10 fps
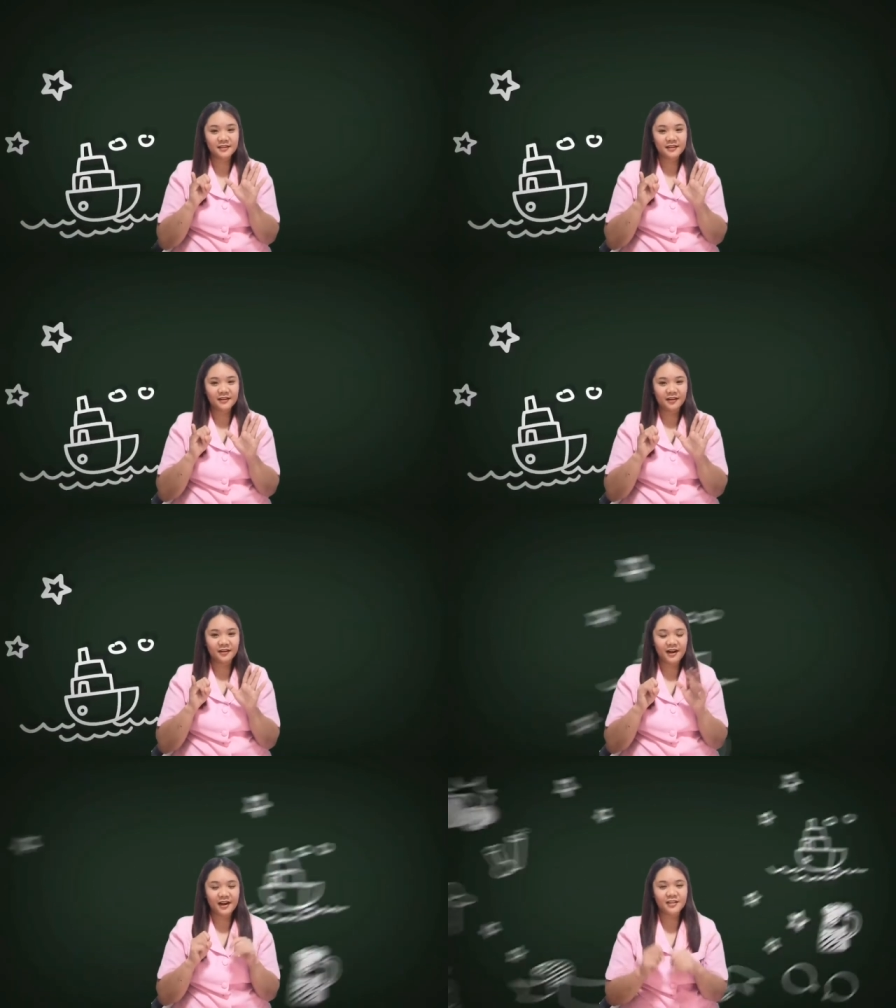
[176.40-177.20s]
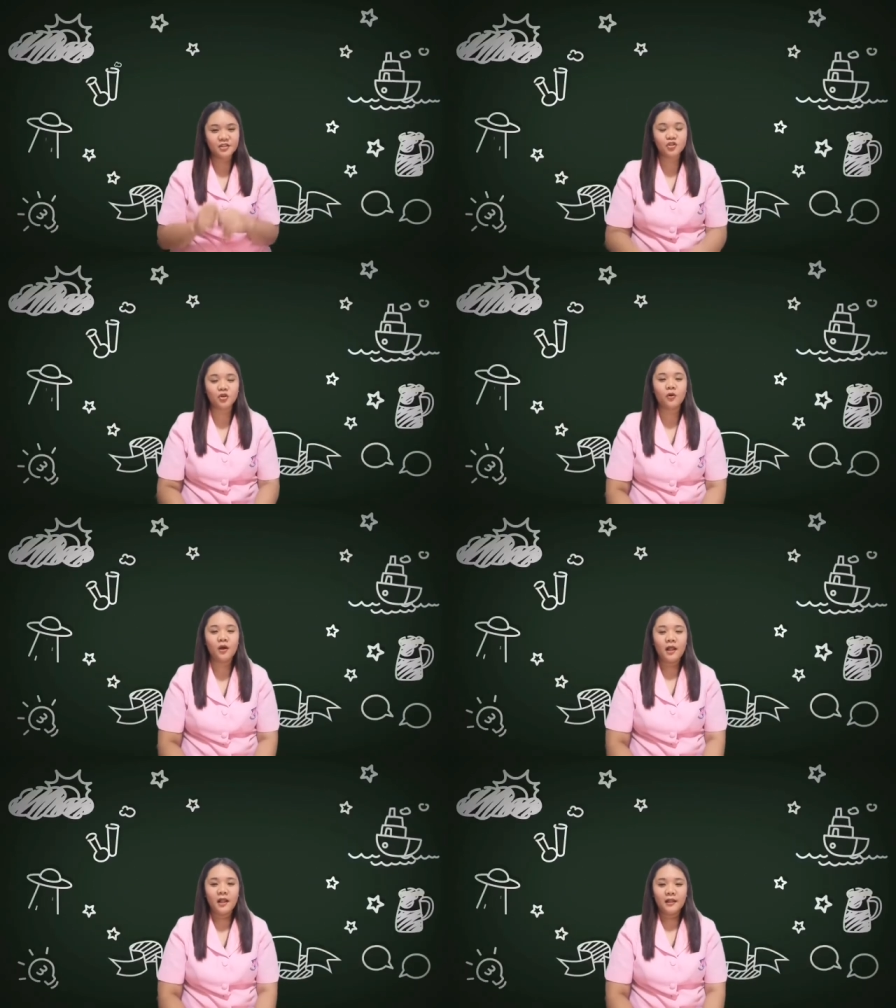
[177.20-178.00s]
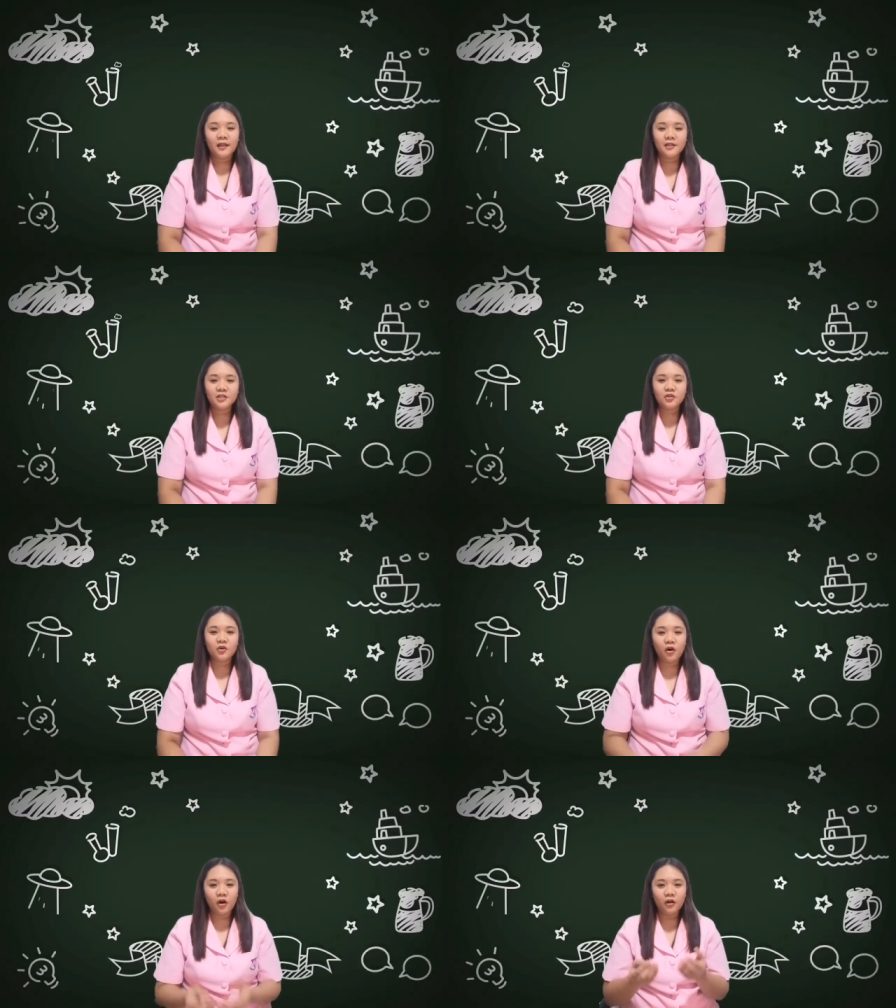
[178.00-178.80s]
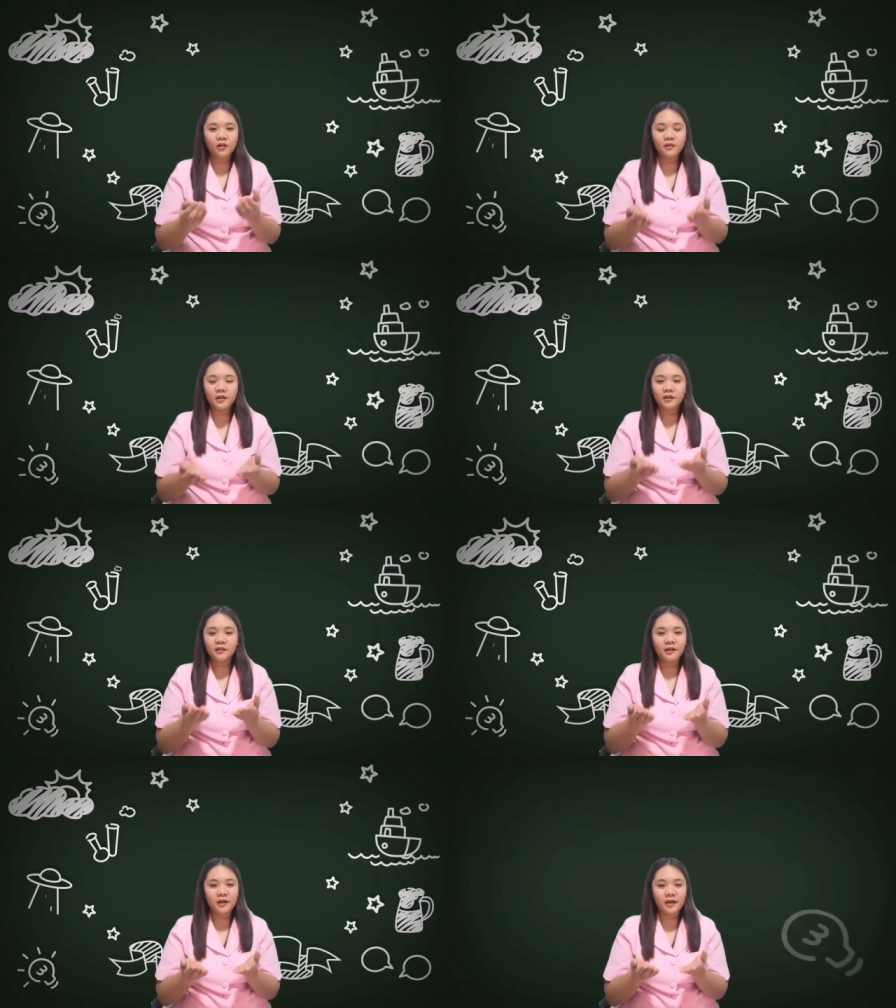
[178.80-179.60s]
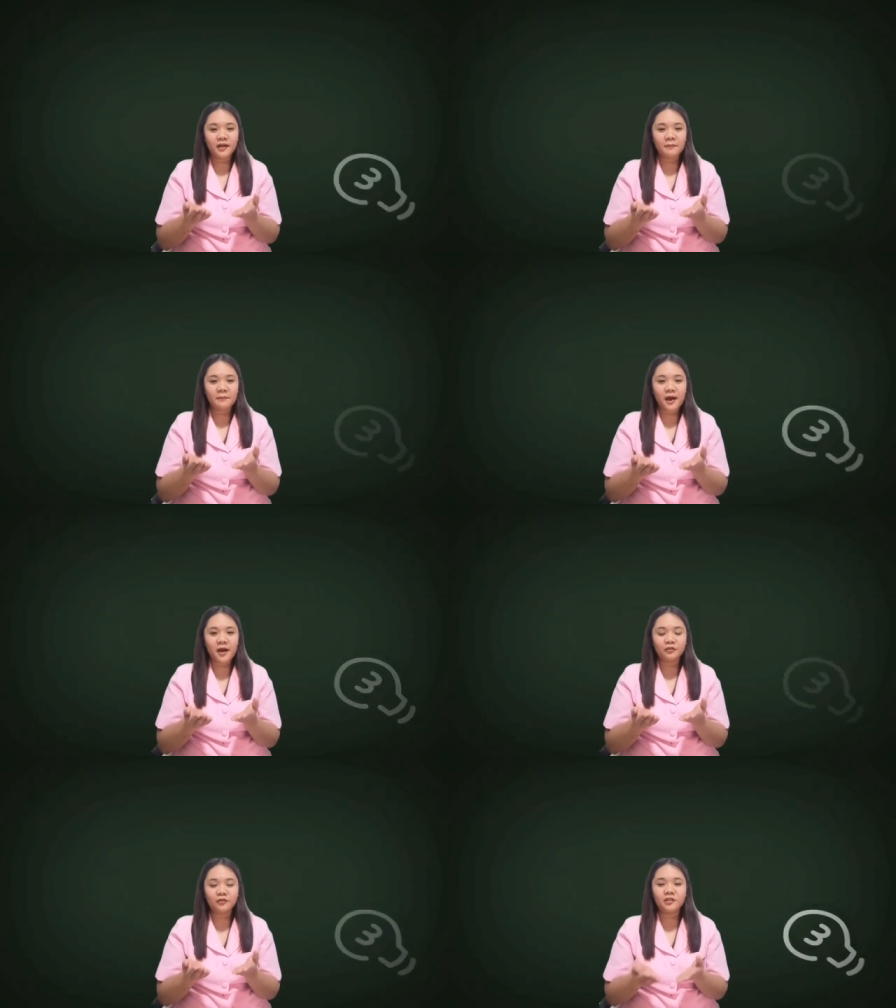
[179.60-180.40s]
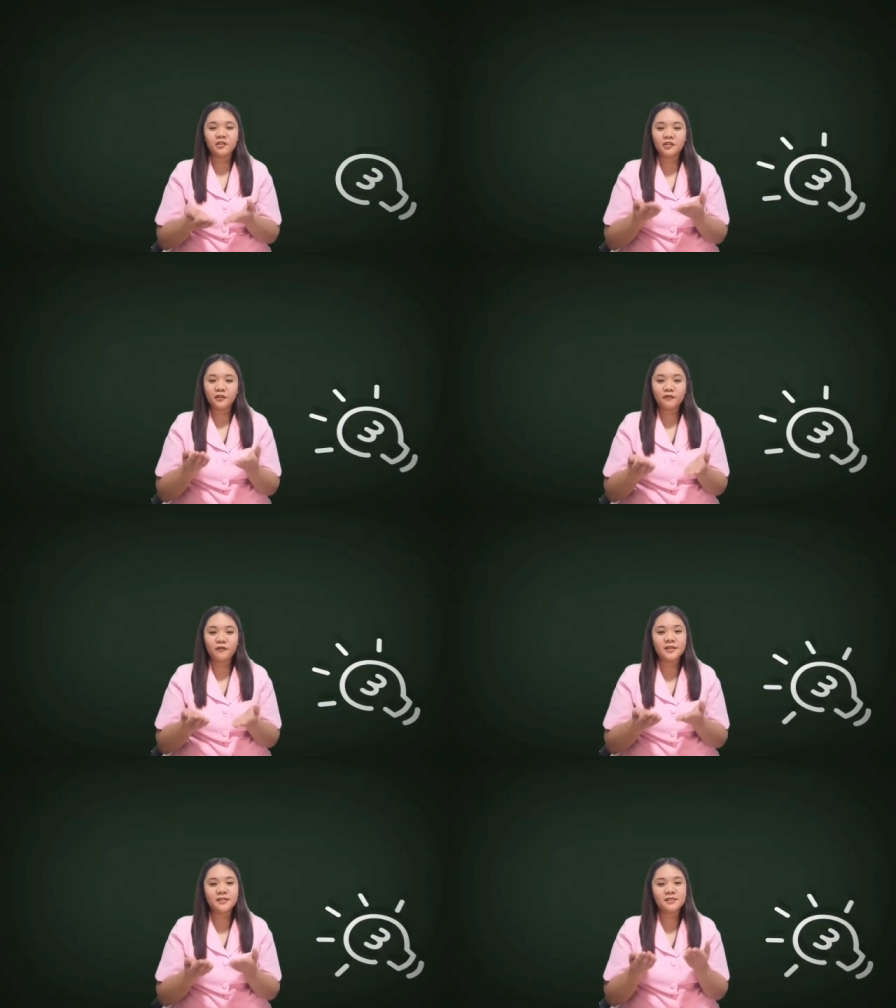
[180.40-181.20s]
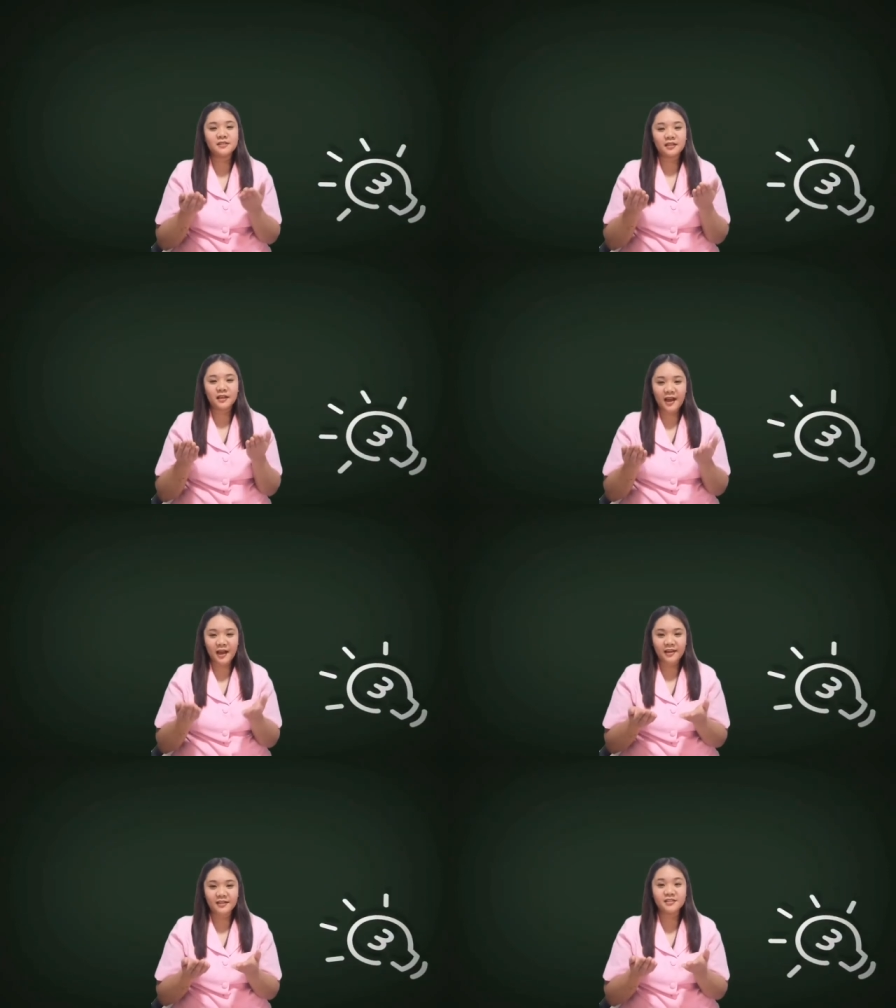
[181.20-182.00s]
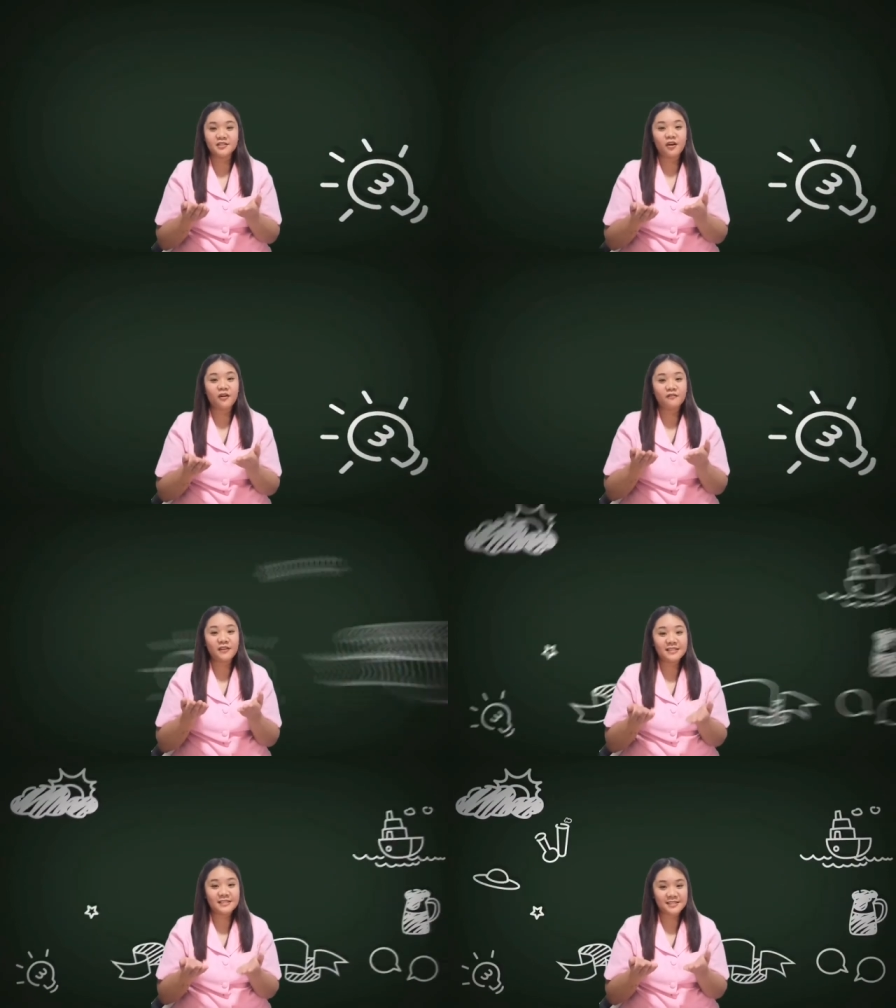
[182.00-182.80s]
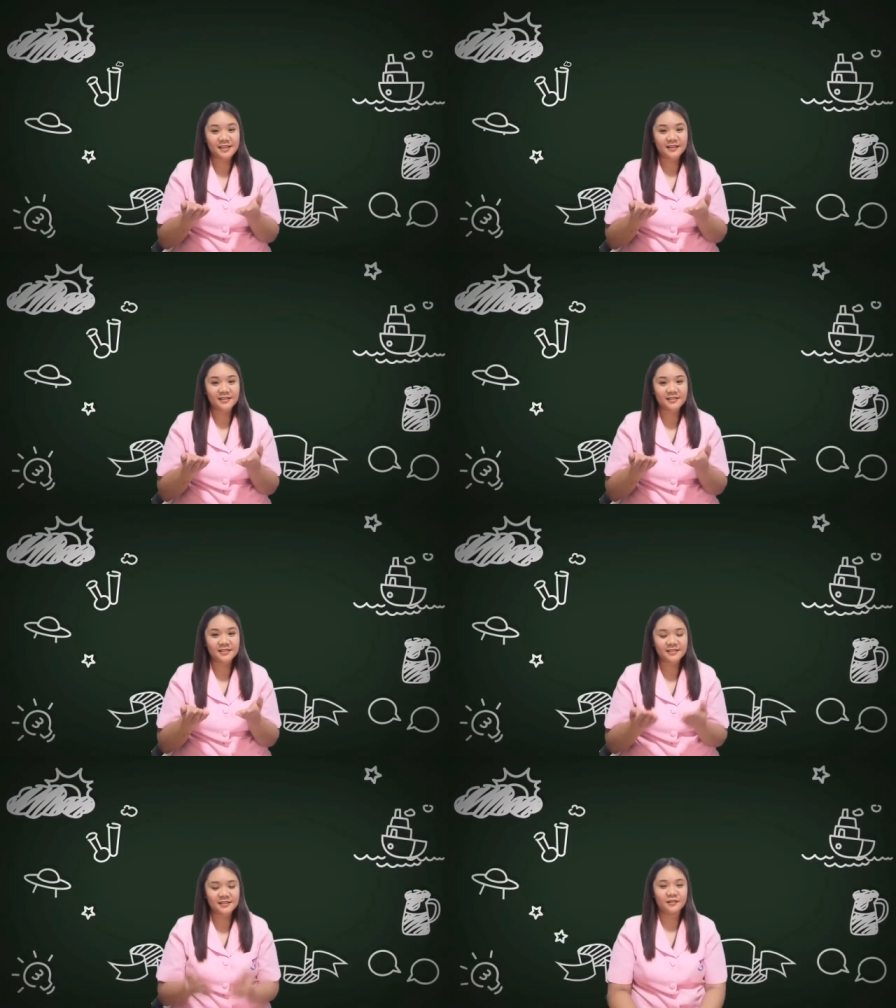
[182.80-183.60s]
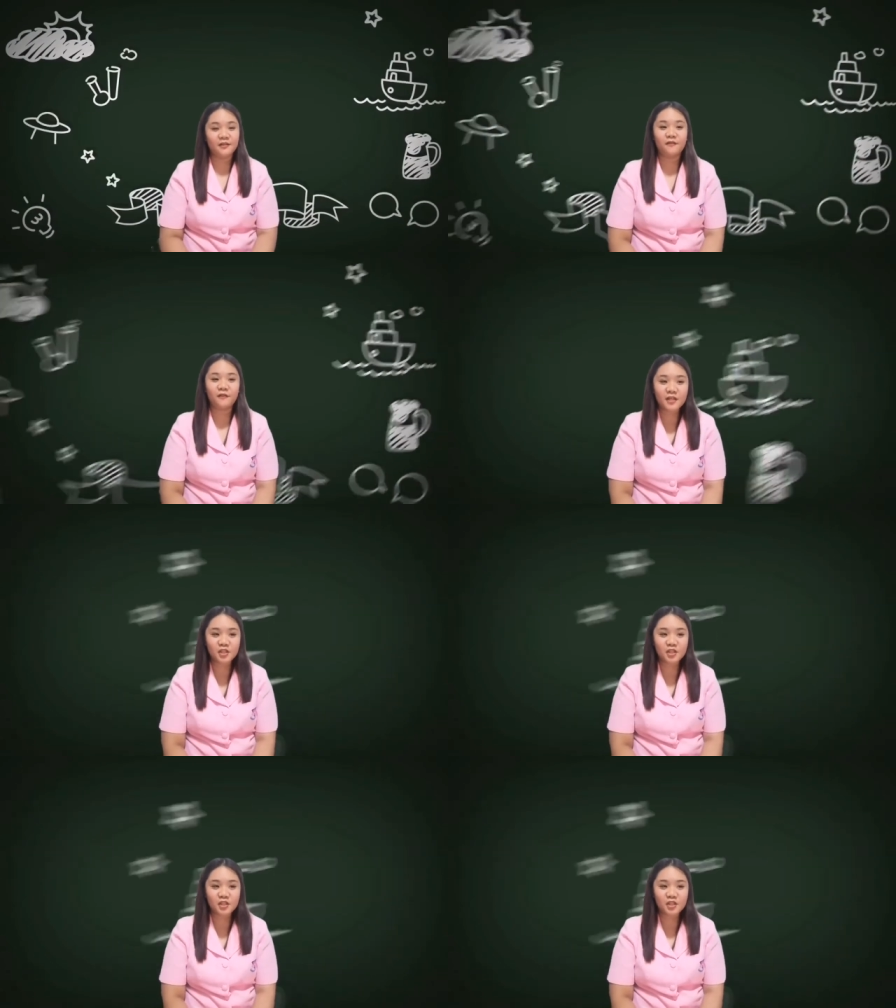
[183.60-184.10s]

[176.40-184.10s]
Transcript: All right, so let us all learn about the different kinds of insects. The first